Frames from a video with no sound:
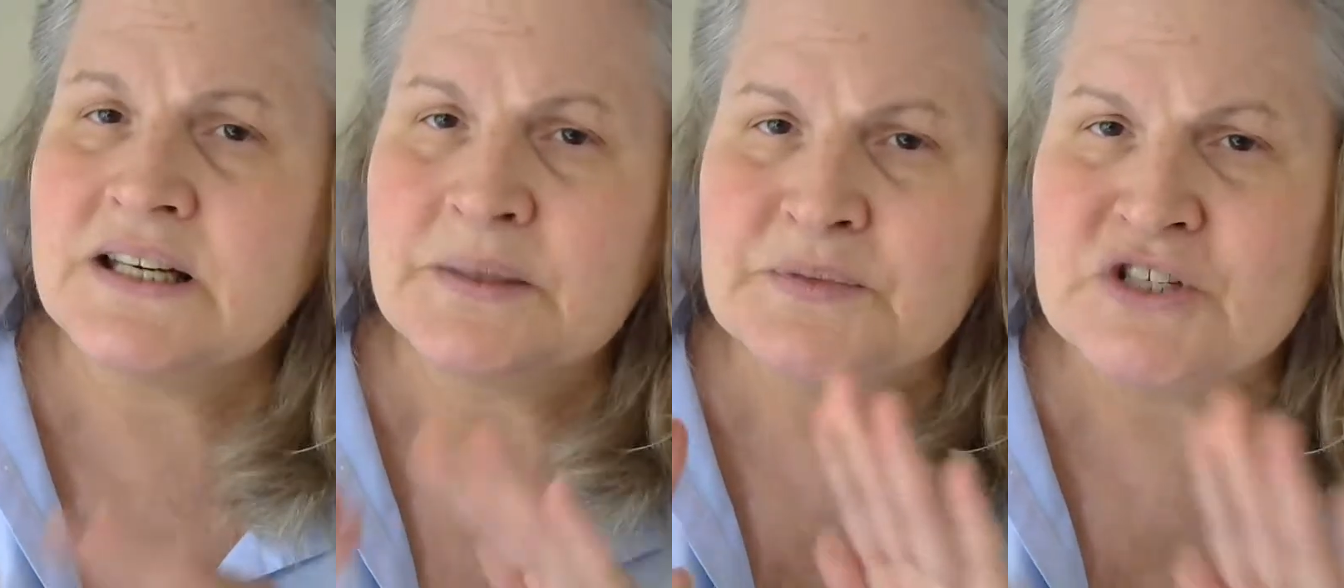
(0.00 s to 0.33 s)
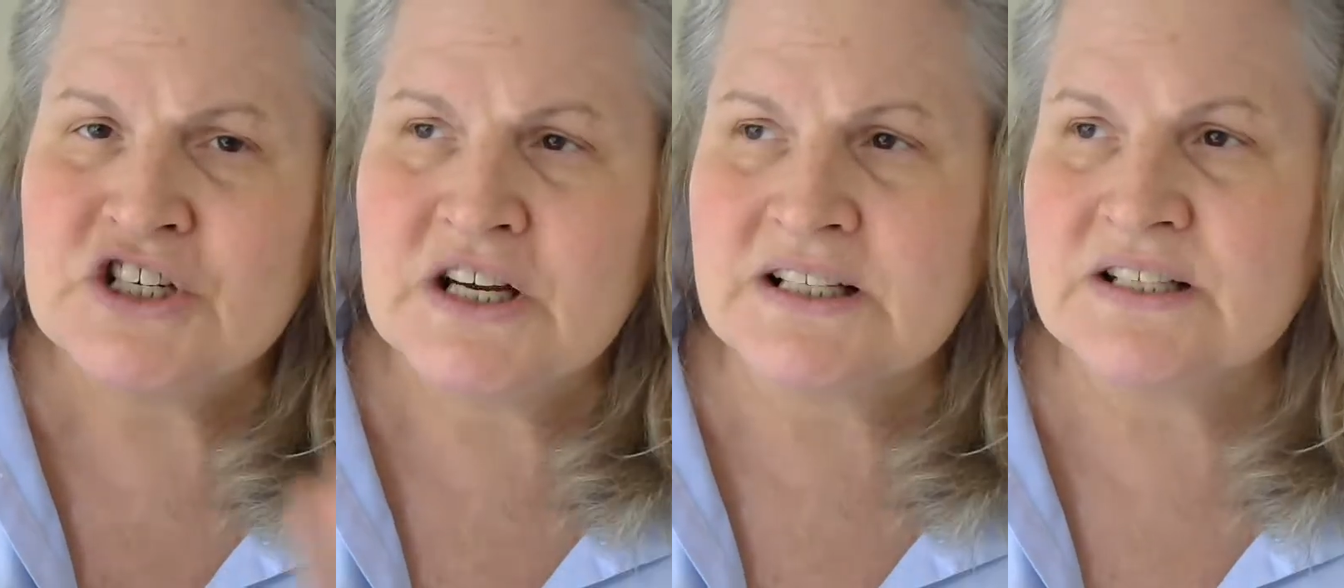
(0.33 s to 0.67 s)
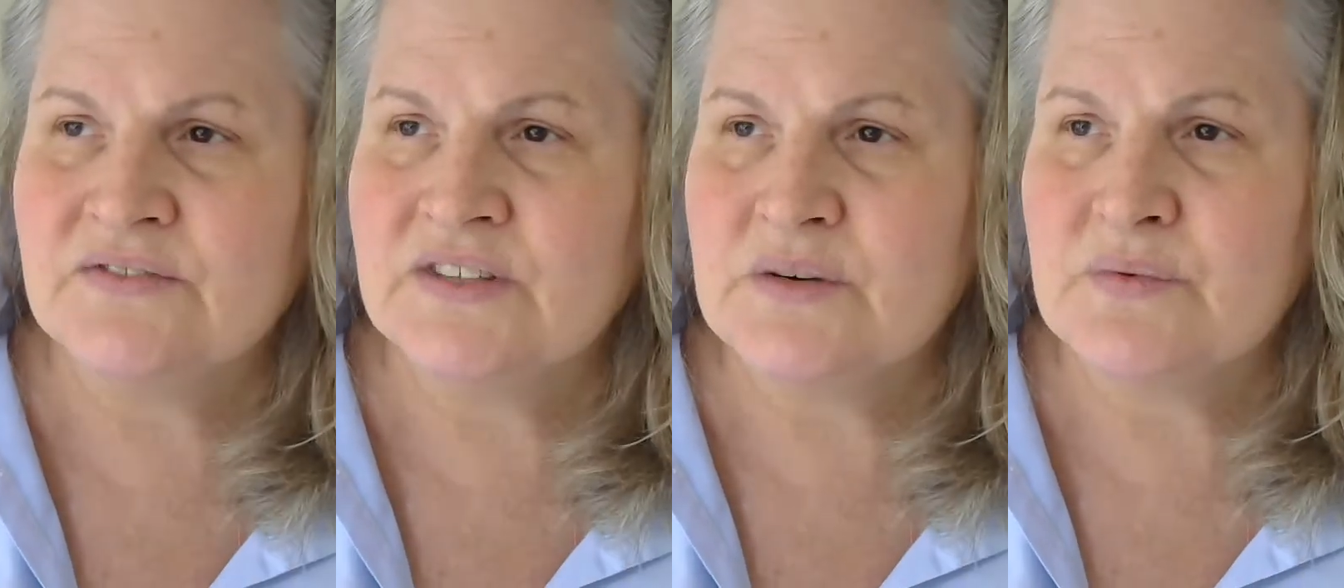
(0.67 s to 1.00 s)

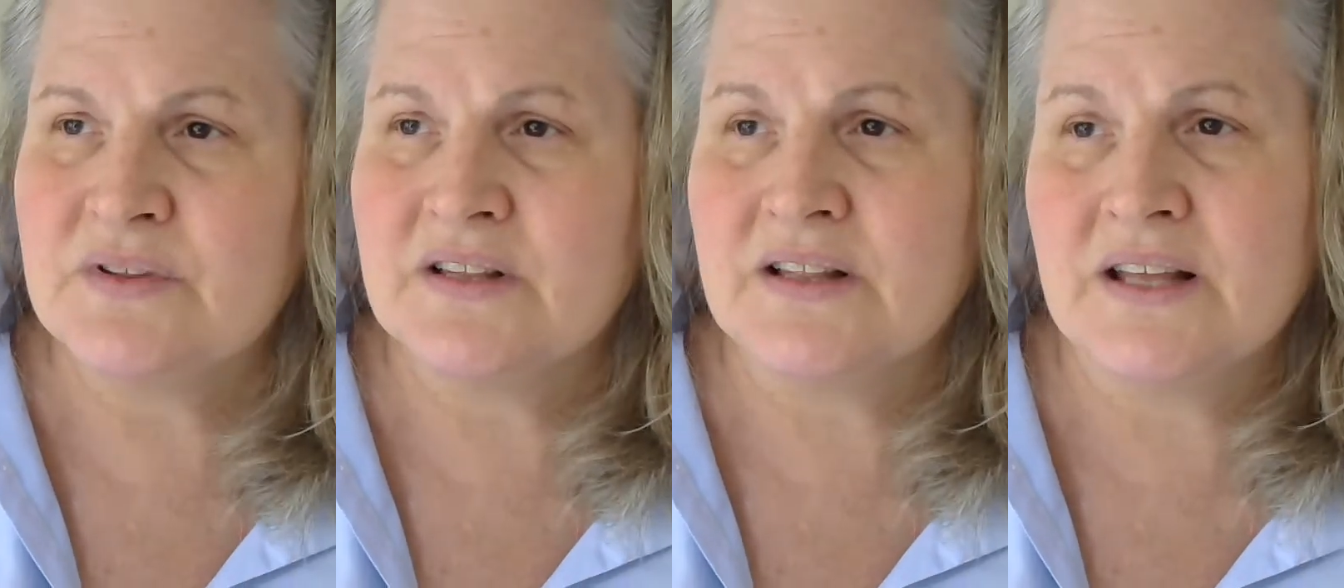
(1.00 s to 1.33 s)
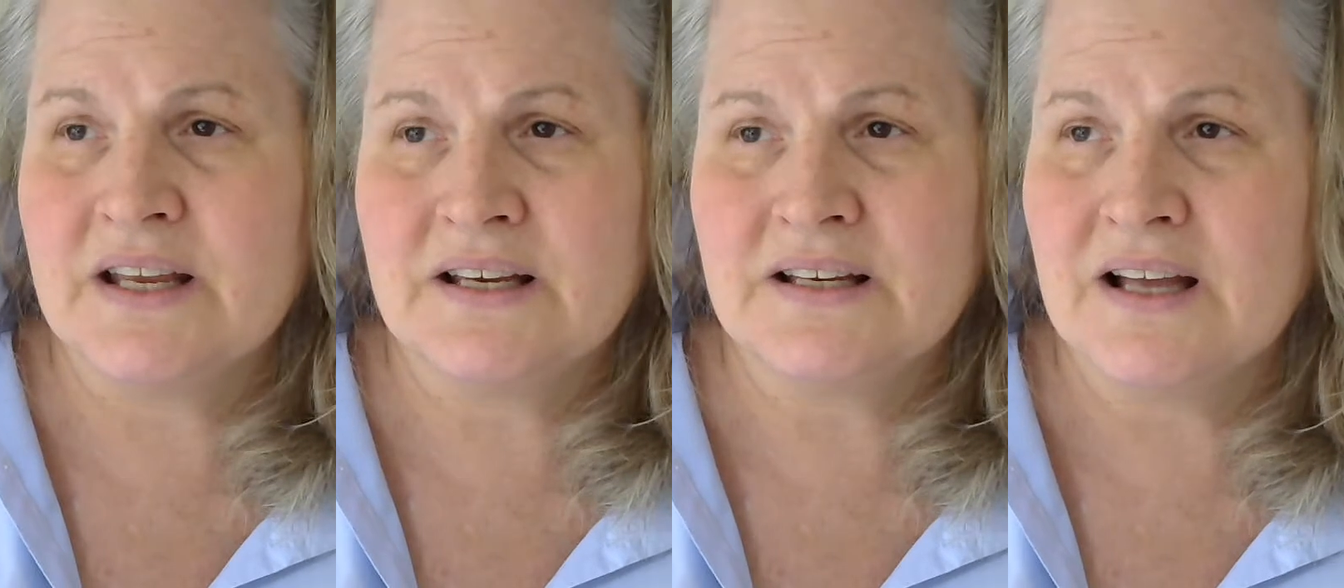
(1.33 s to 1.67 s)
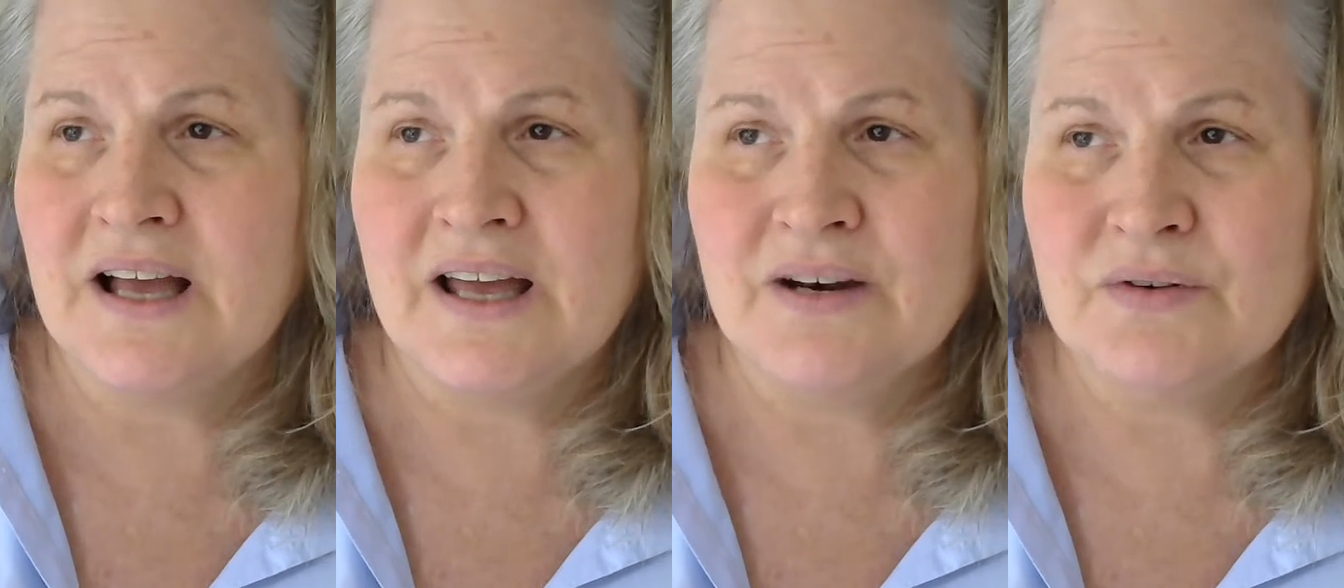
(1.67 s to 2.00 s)
objectively with like,
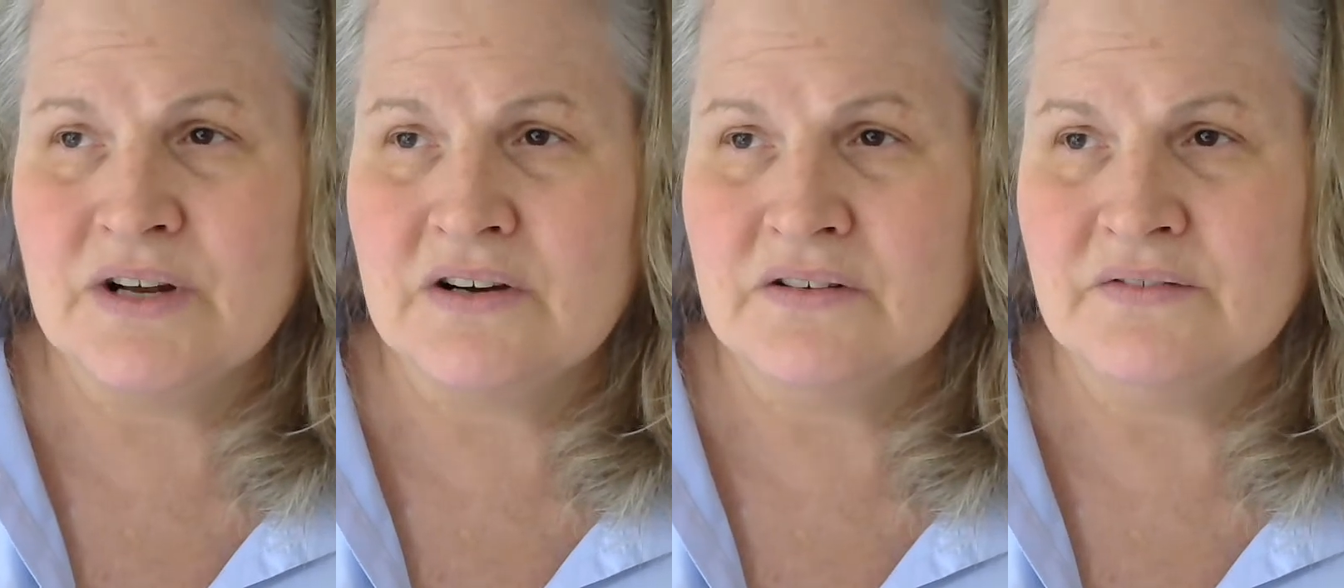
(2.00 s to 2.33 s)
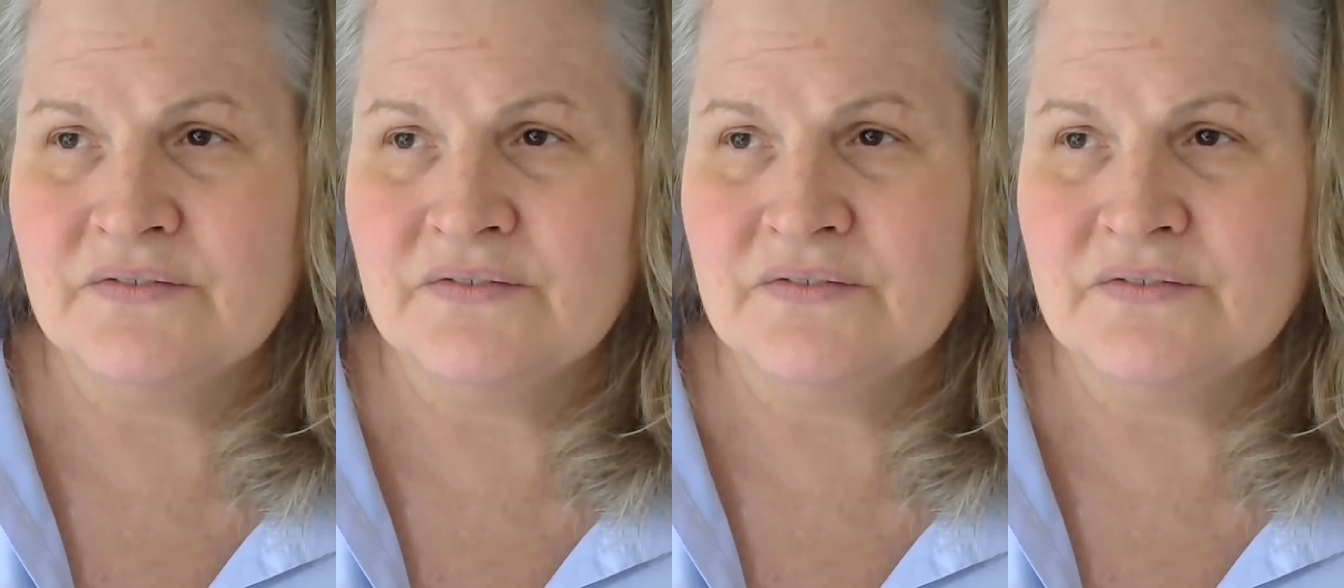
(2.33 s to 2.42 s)
I don't know,